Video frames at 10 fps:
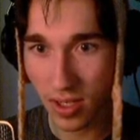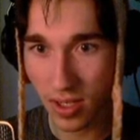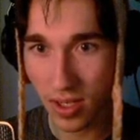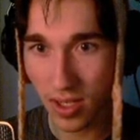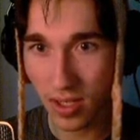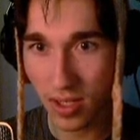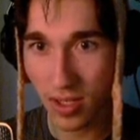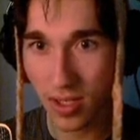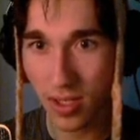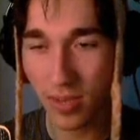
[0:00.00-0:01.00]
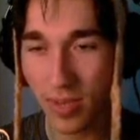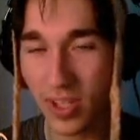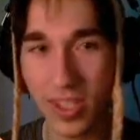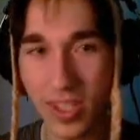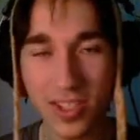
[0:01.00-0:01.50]
Er, oh my
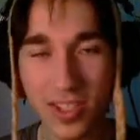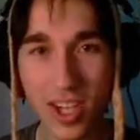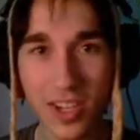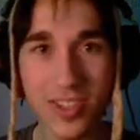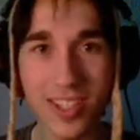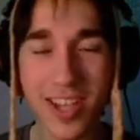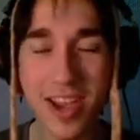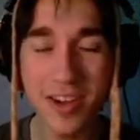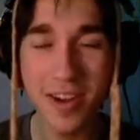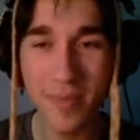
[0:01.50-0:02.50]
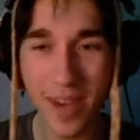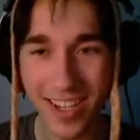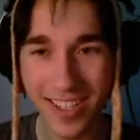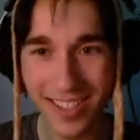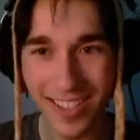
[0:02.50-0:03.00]
goodness, John used a
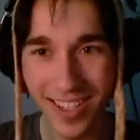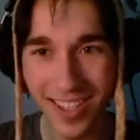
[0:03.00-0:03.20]
tinderbox.